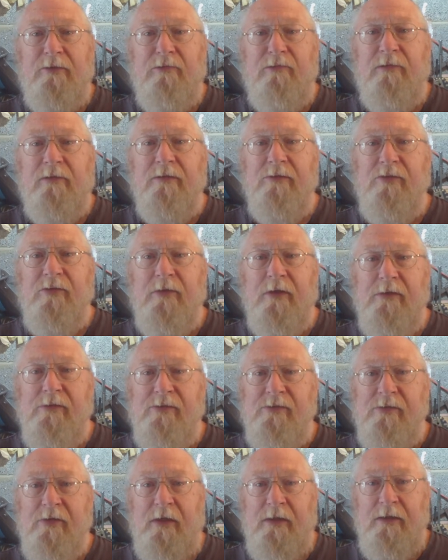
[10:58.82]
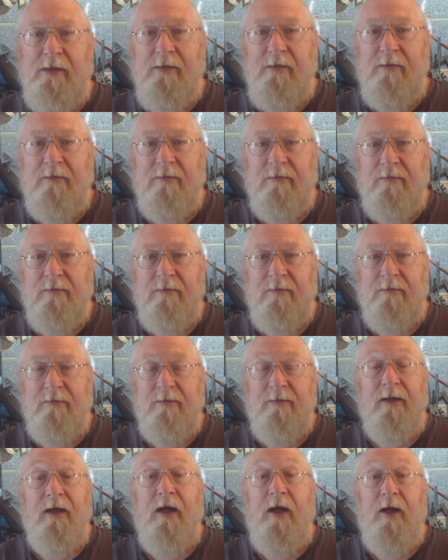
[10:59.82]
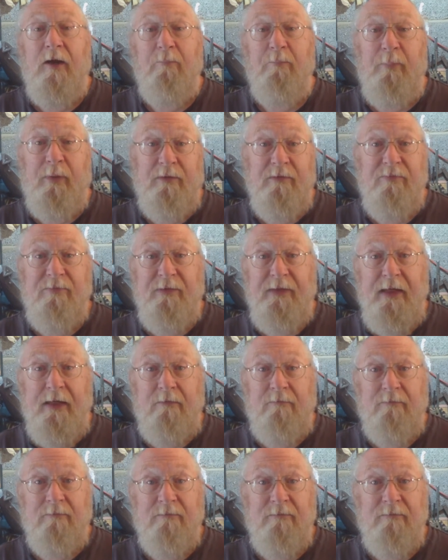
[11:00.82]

try and stay sane. Bye for now,